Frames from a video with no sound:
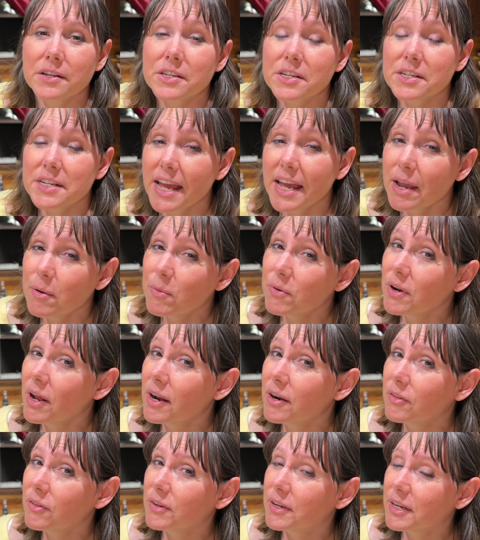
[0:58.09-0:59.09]
Today we're
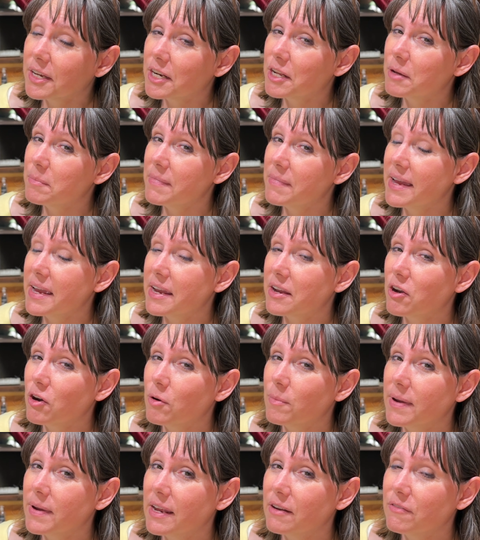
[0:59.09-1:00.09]
not only going to make
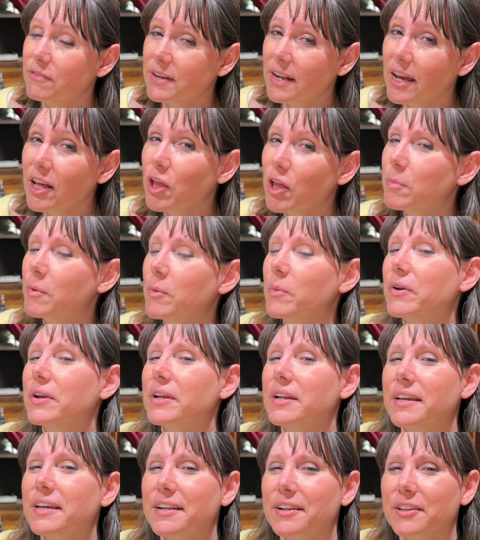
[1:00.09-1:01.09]
homemade vanilla, but we're
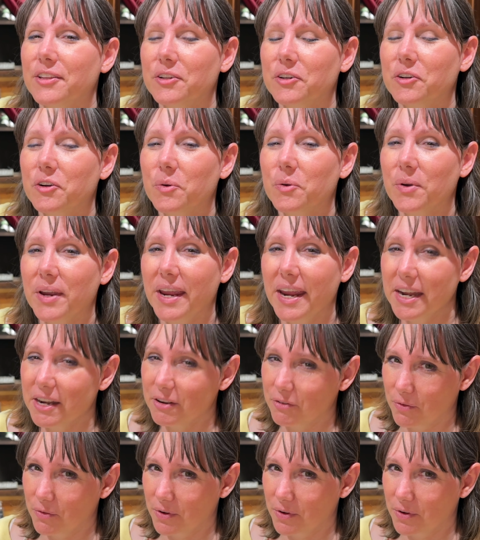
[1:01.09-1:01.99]
going to get a little creative